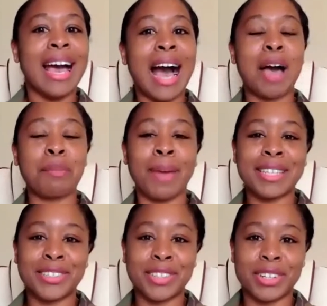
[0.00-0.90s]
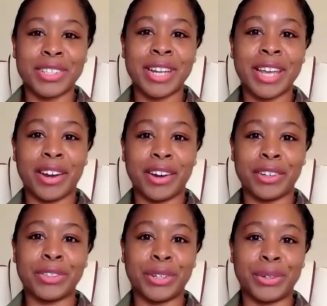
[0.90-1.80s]
I'm Master Sergeant
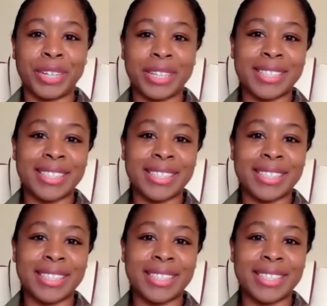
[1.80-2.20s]
Ariel DeHogas.